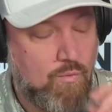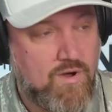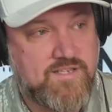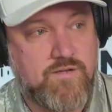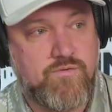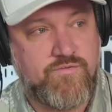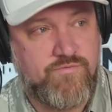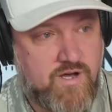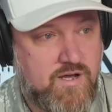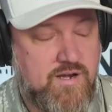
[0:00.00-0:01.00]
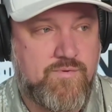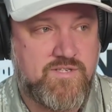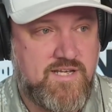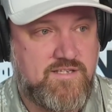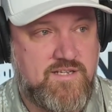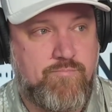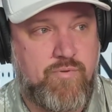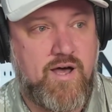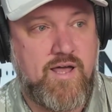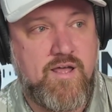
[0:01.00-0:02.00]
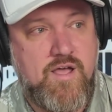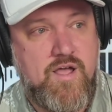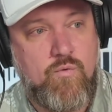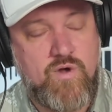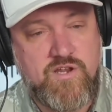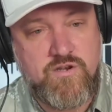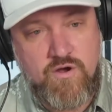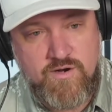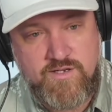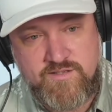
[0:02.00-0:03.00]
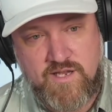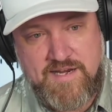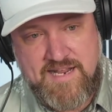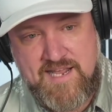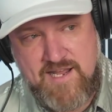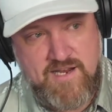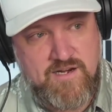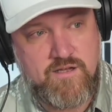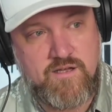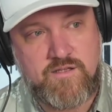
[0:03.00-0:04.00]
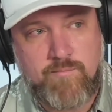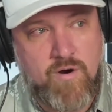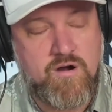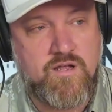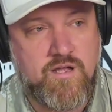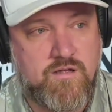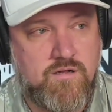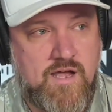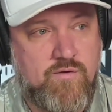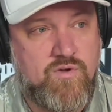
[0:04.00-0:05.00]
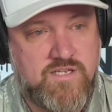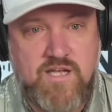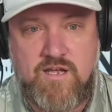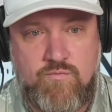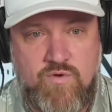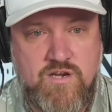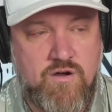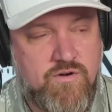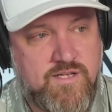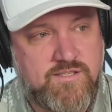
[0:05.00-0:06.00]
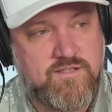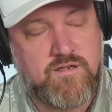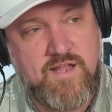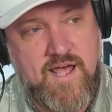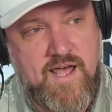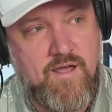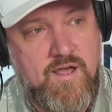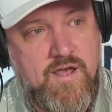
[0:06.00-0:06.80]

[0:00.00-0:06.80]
it was fun, it was easy, but we noticed a need in the market. Like we noticed that